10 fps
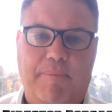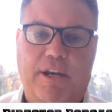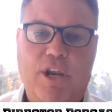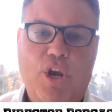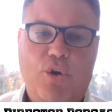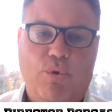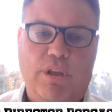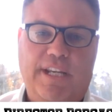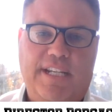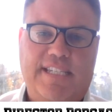But
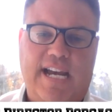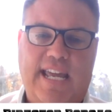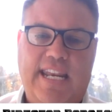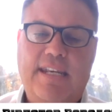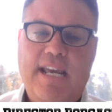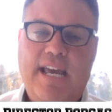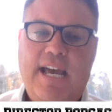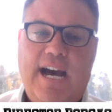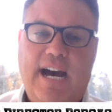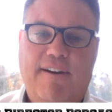really excited
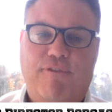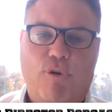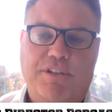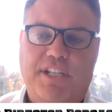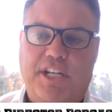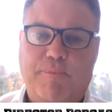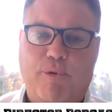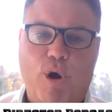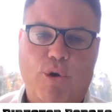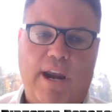for our tennis
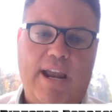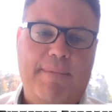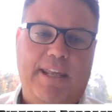program.